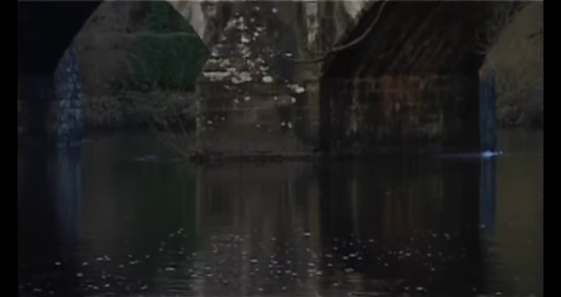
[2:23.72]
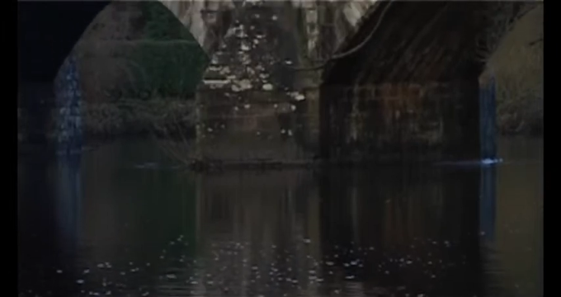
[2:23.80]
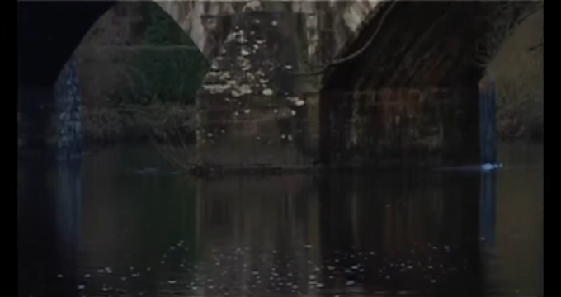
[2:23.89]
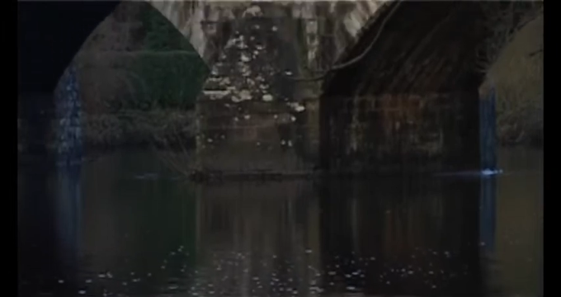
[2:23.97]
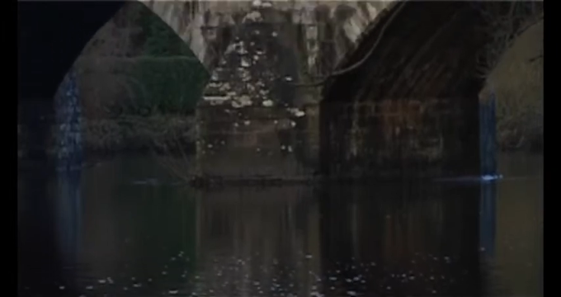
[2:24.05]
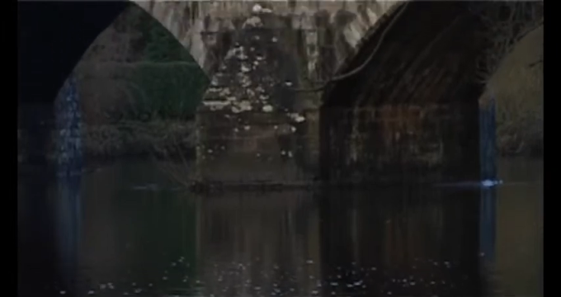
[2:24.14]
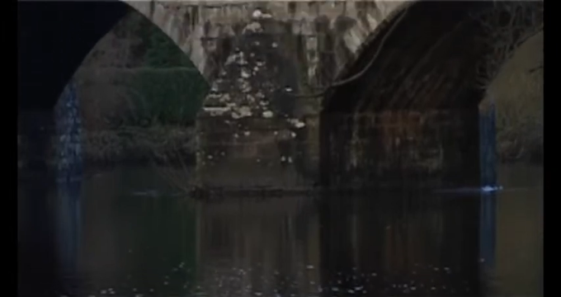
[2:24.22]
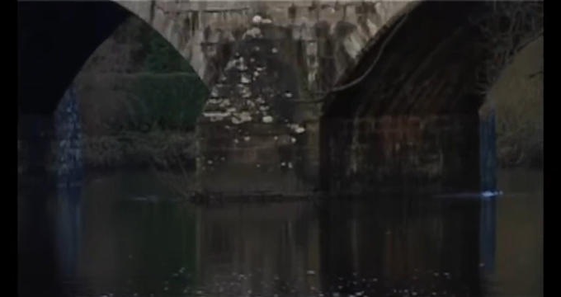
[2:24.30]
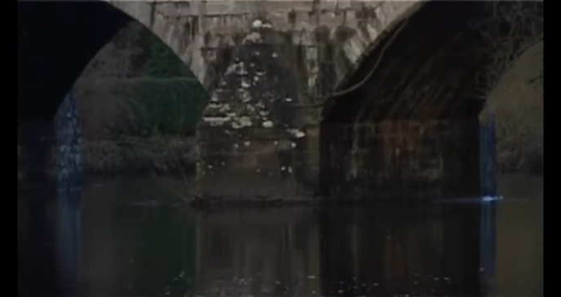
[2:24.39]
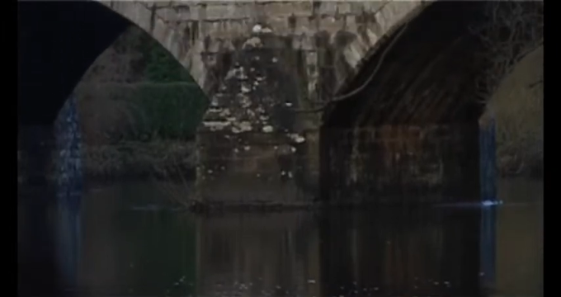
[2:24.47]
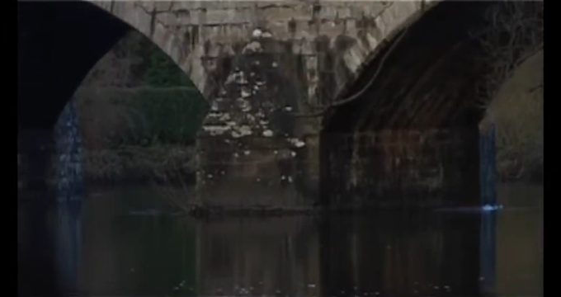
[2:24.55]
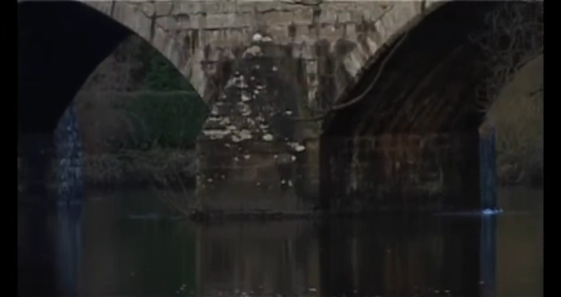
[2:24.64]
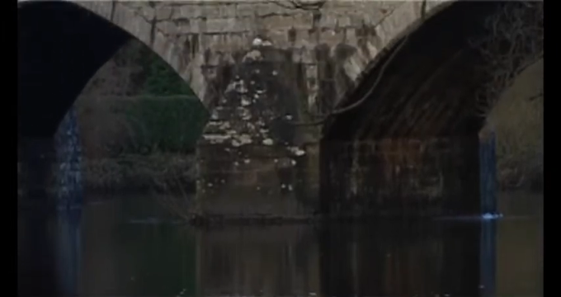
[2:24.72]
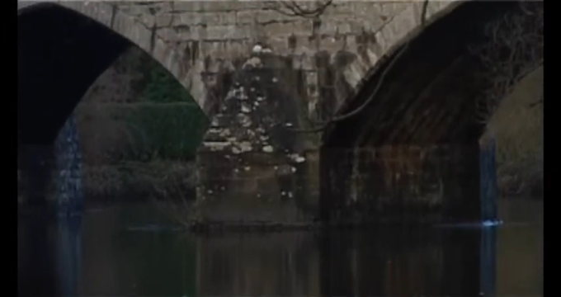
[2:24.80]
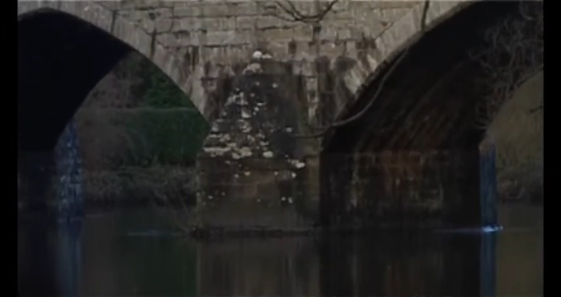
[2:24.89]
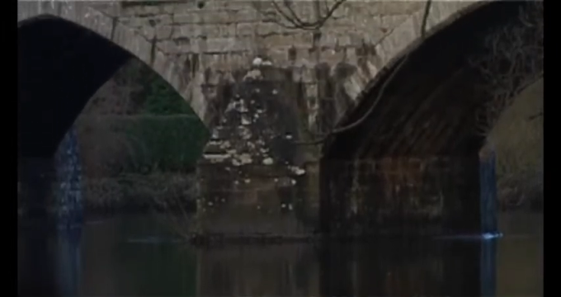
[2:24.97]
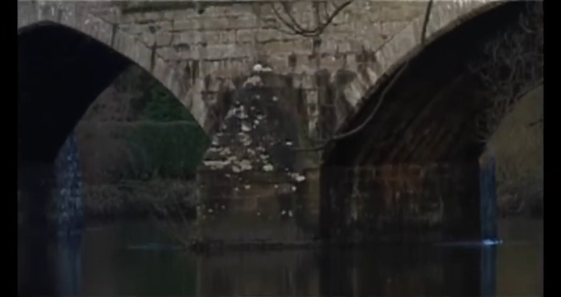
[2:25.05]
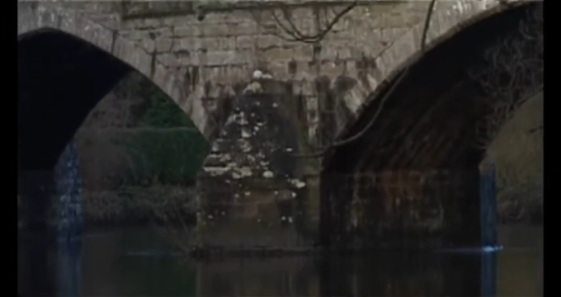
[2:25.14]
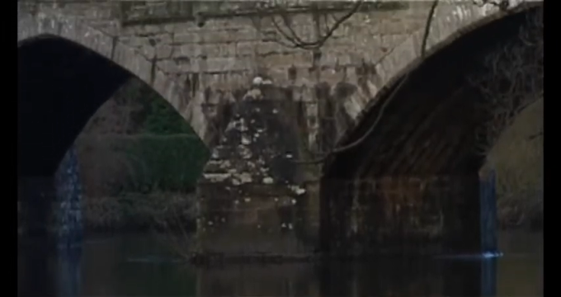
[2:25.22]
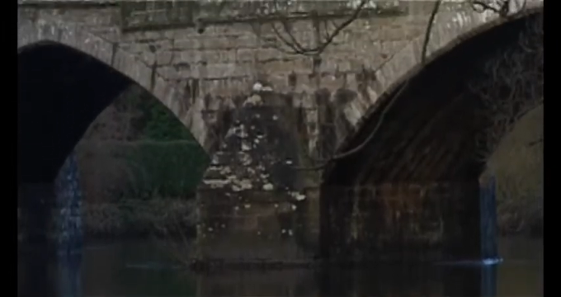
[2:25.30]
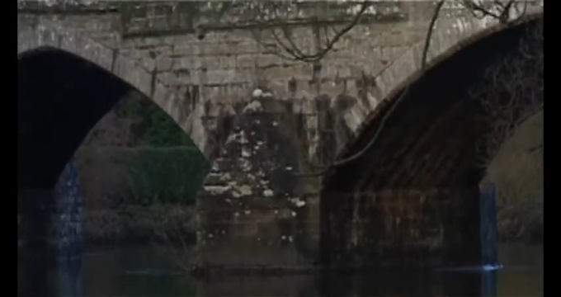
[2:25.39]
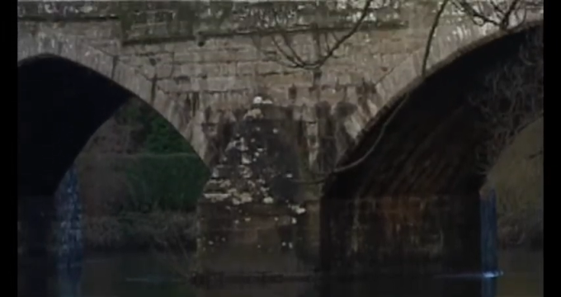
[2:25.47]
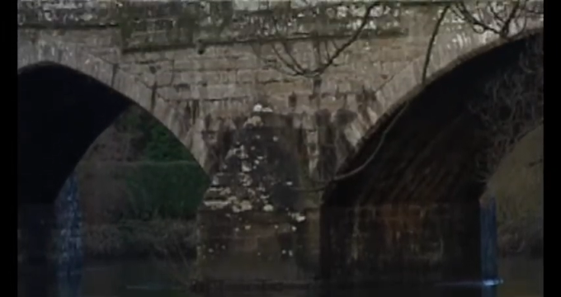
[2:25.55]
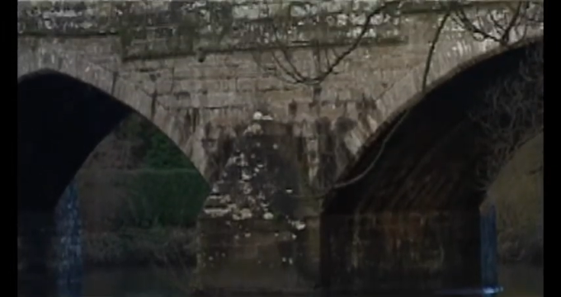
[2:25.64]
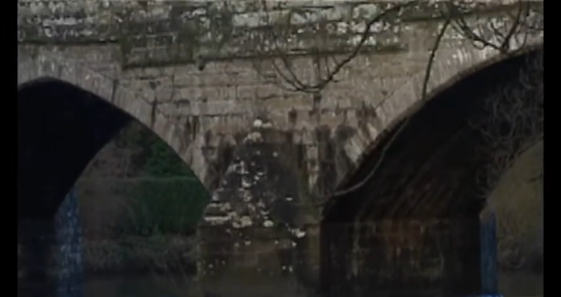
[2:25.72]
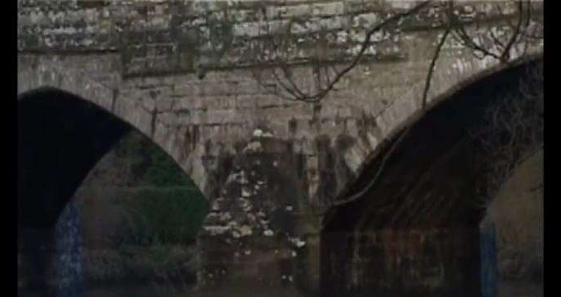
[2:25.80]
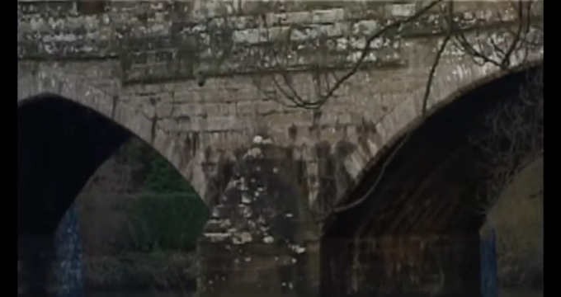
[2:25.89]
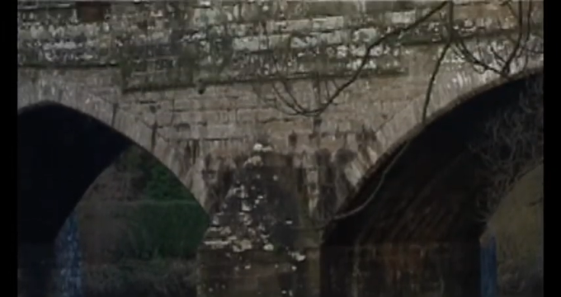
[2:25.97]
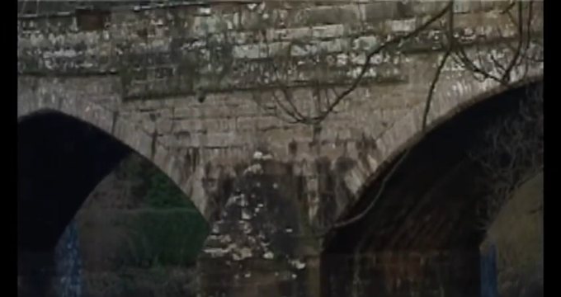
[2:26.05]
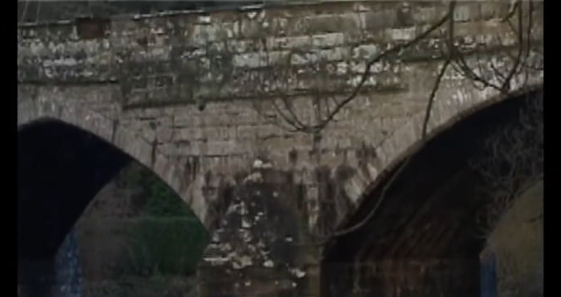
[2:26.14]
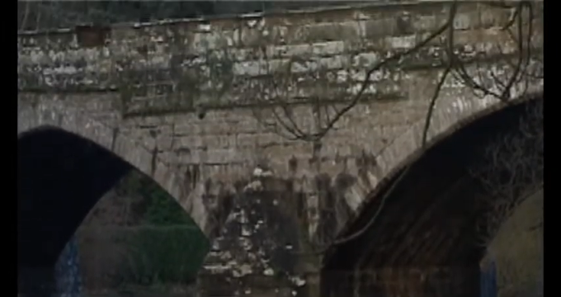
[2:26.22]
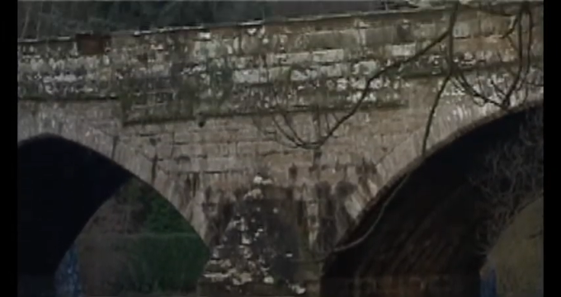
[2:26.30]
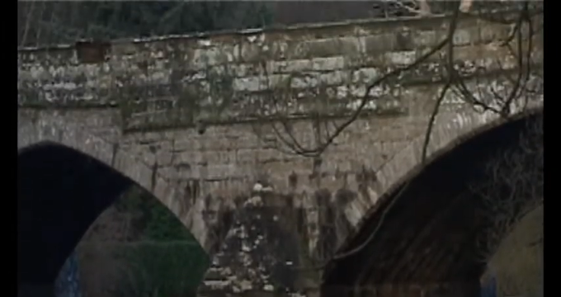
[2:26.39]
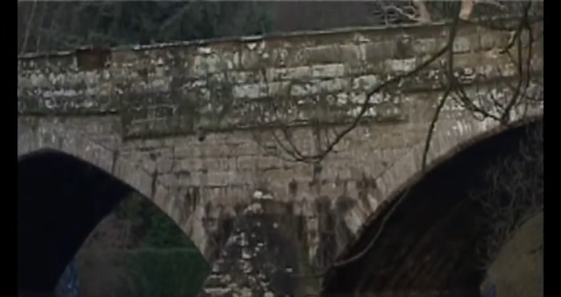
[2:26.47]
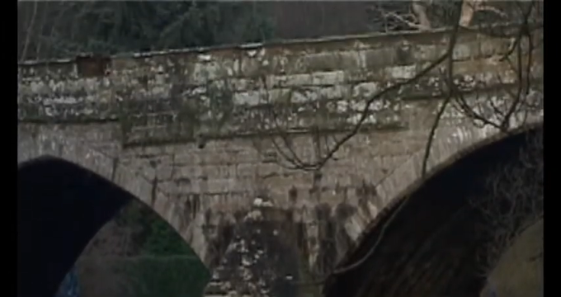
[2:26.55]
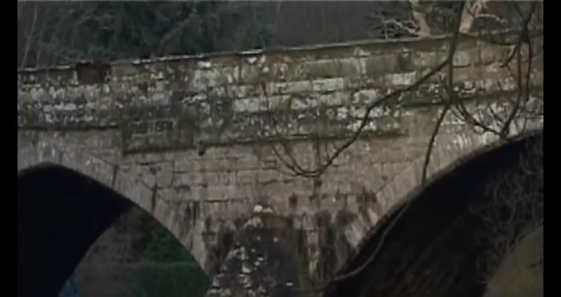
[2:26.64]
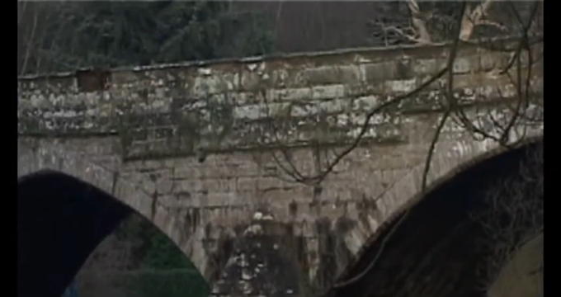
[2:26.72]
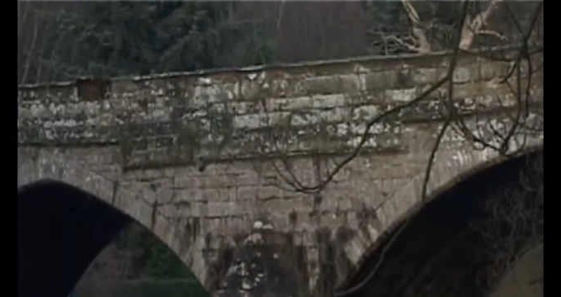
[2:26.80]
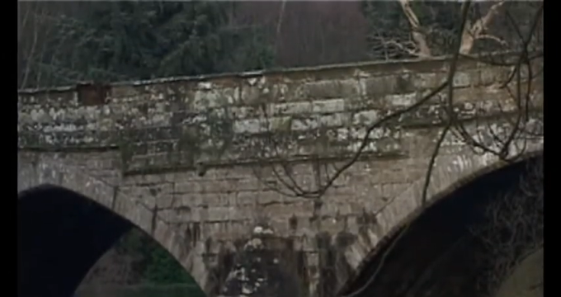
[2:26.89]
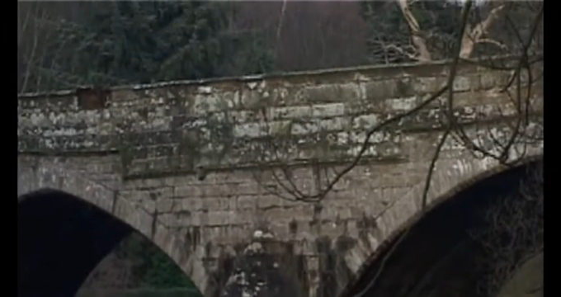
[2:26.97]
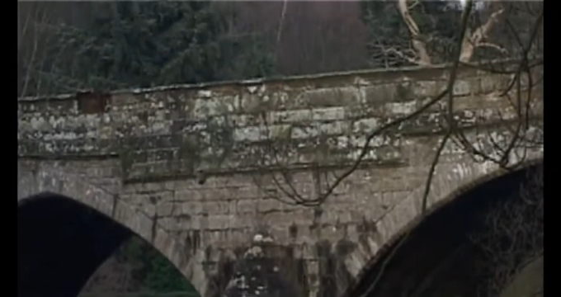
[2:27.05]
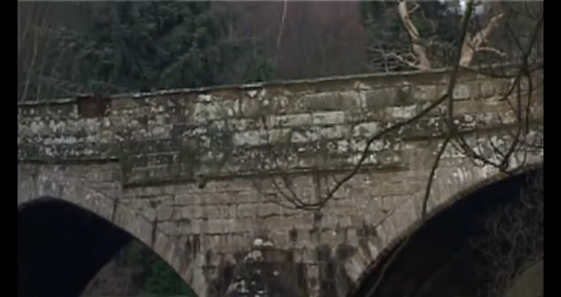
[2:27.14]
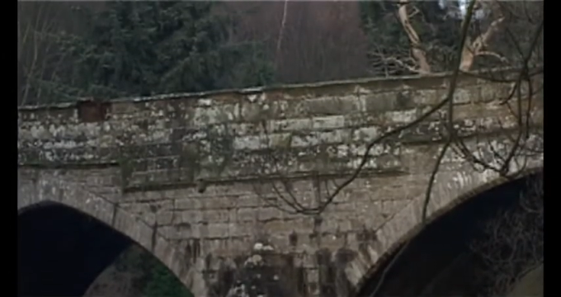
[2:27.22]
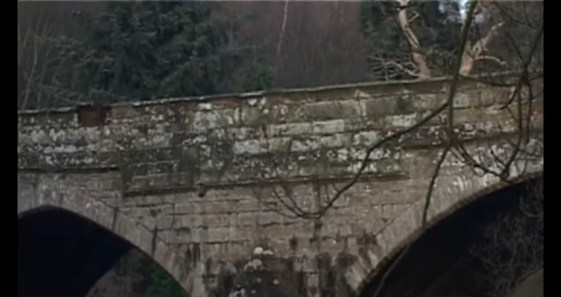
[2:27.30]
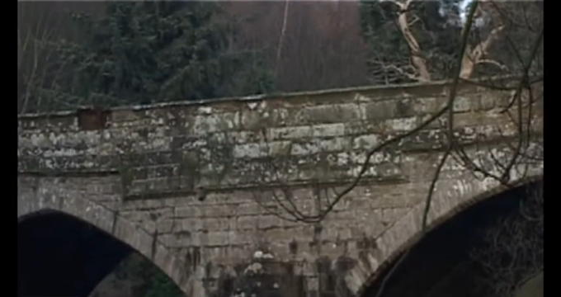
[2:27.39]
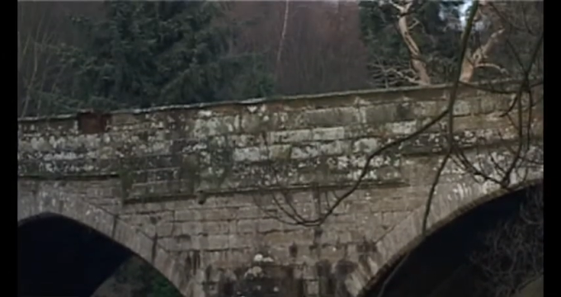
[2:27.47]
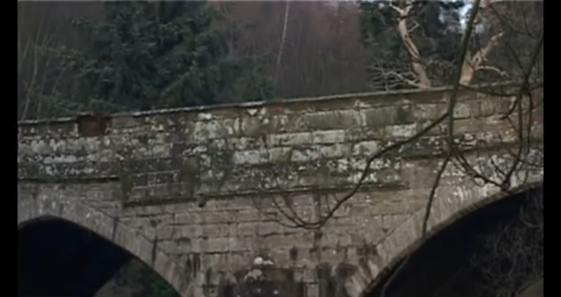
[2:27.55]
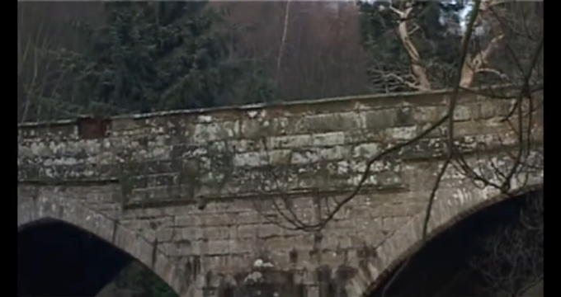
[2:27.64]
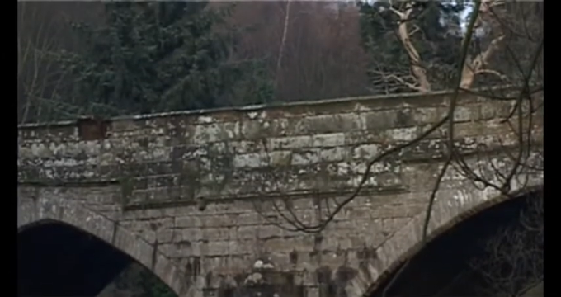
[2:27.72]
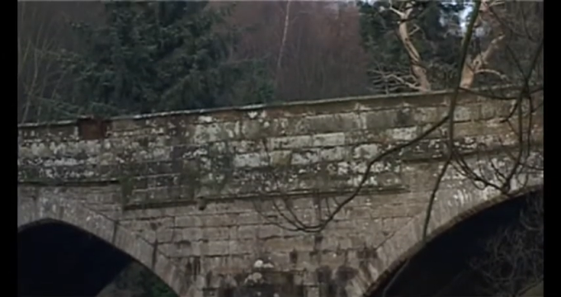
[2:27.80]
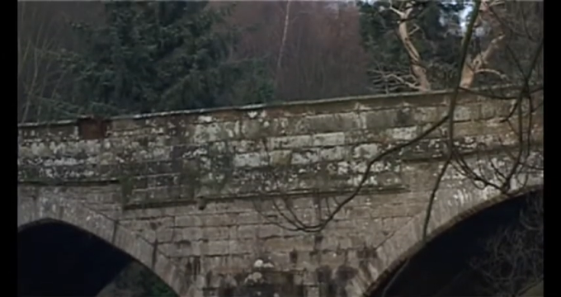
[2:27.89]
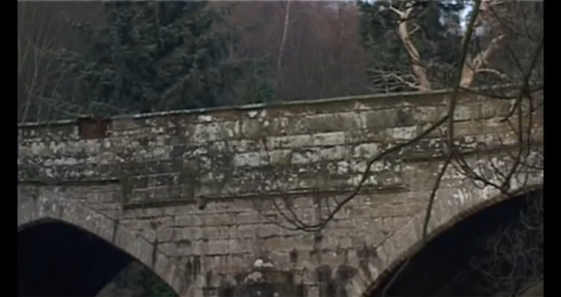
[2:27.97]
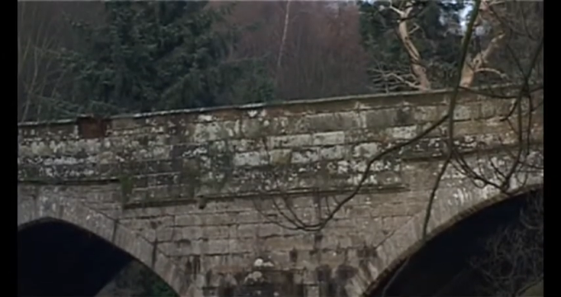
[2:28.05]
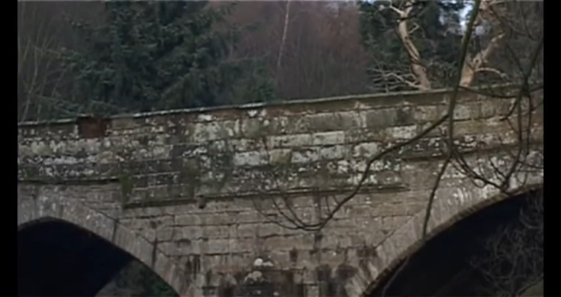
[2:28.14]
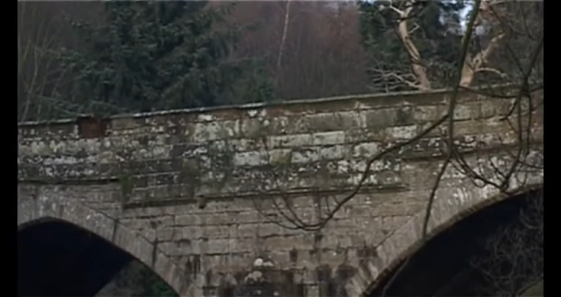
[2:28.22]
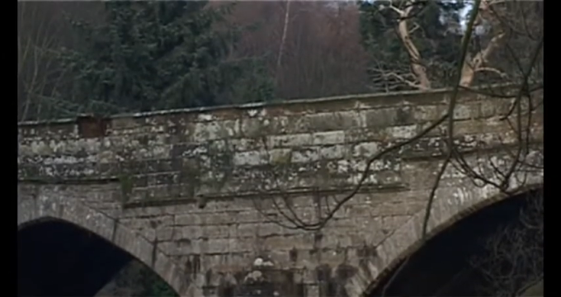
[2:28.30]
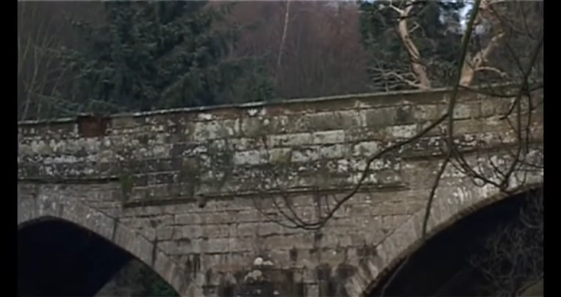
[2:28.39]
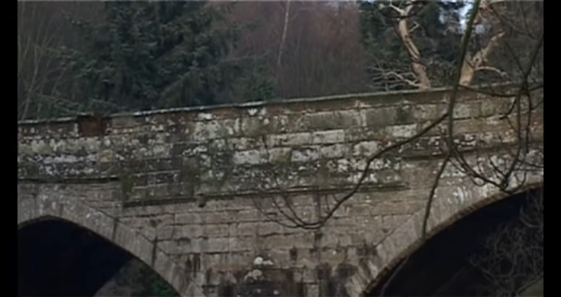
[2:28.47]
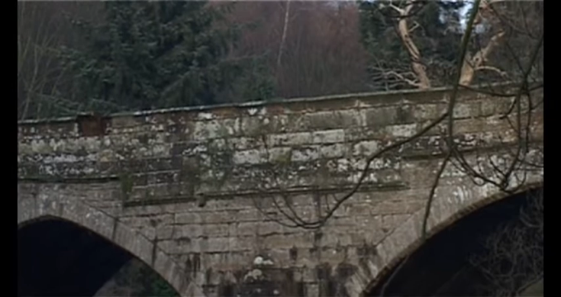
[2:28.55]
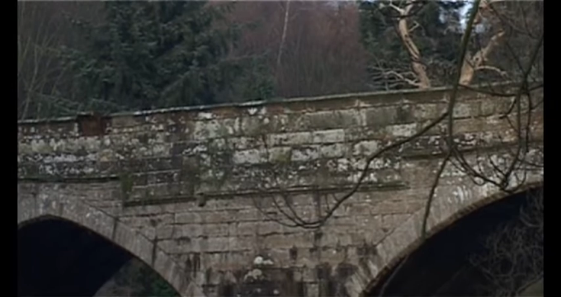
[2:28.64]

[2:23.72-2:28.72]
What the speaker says: (no speaker visible)